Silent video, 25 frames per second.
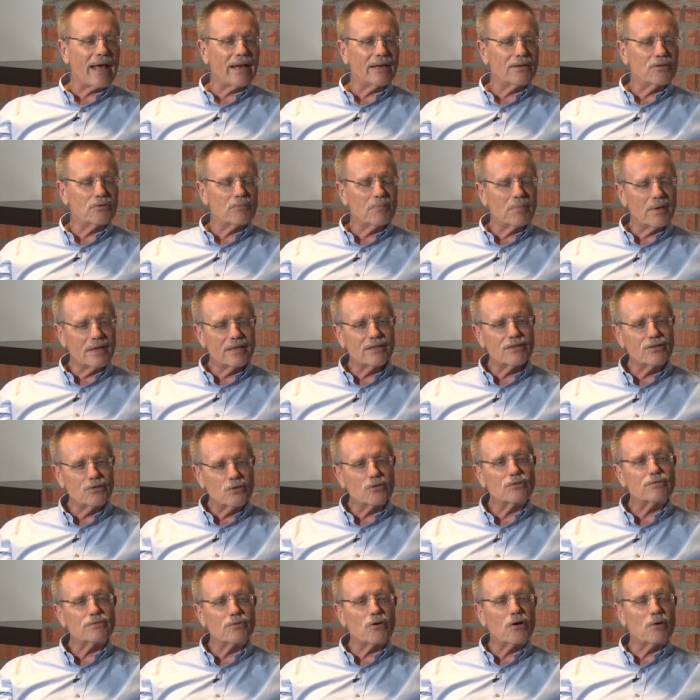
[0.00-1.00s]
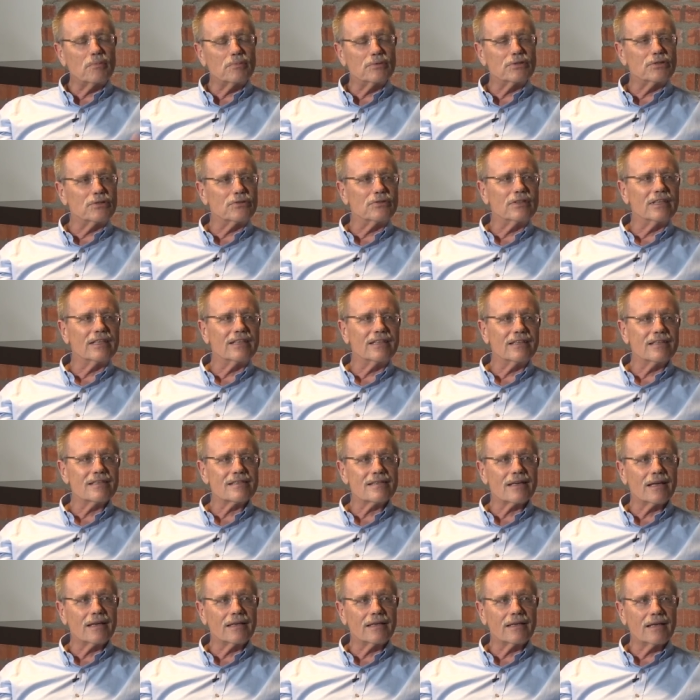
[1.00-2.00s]
you better look for opportunities
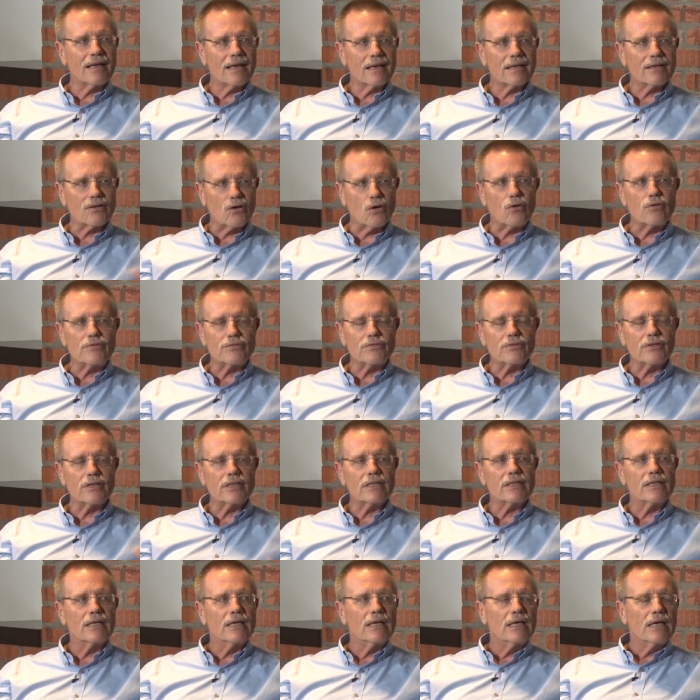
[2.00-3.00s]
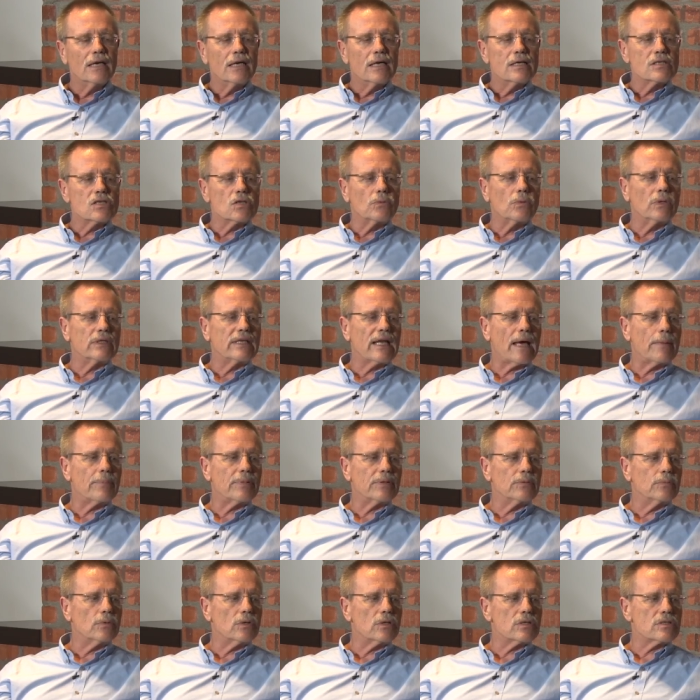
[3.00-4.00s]
and go for it. So what
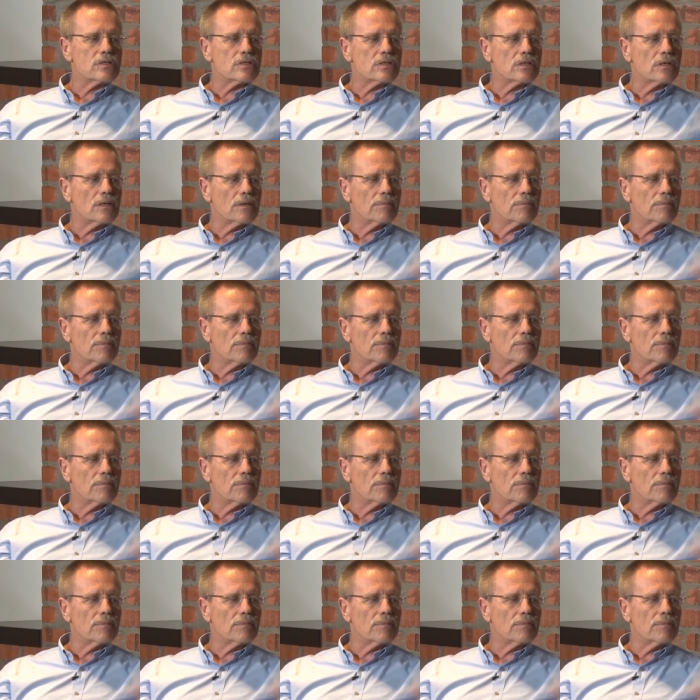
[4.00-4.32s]
happened was